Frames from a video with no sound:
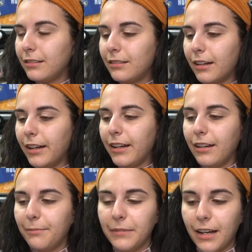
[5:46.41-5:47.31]
I
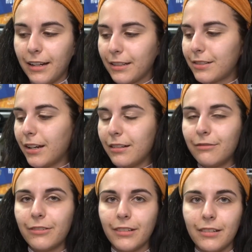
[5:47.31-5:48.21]
am not excited
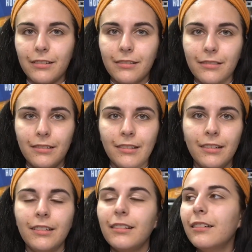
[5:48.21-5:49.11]
for this.
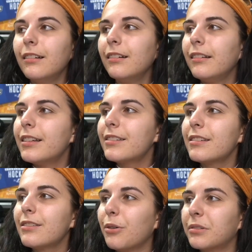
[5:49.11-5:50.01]
This
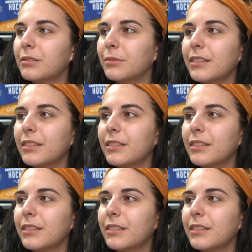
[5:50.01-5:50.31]
is horrible.